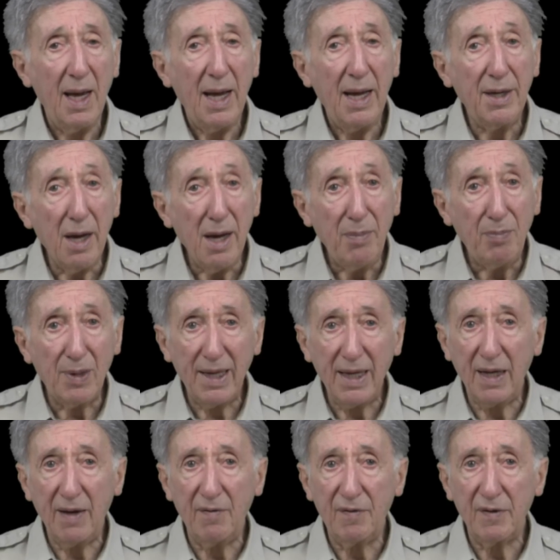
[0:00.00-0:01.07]
And I
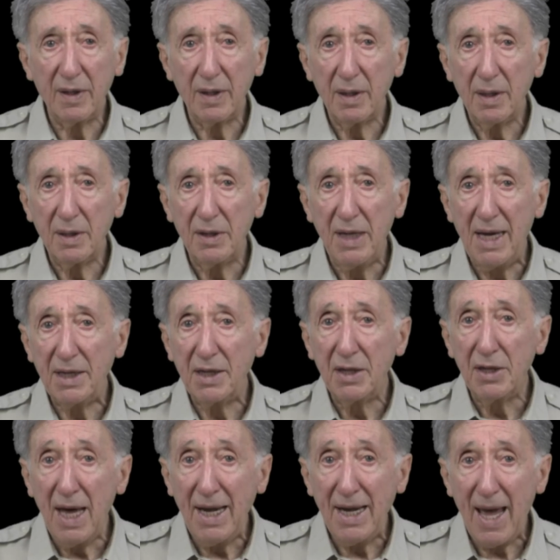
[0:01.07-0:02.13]
believe
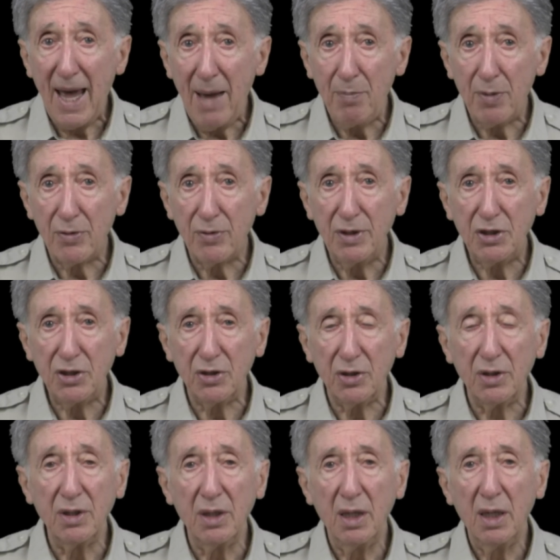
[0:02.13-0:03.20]
that that
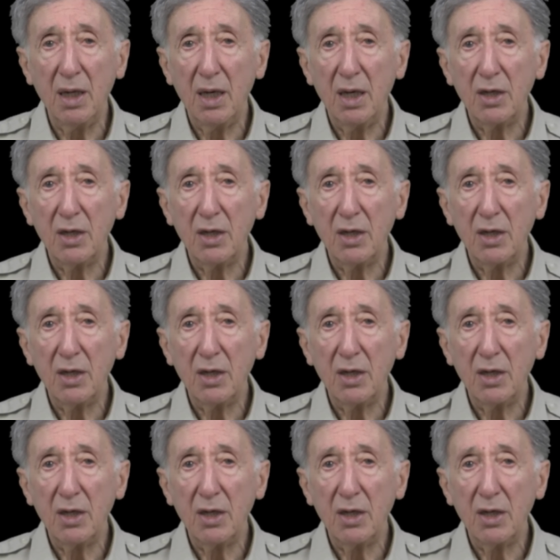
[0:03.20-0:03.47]
apparition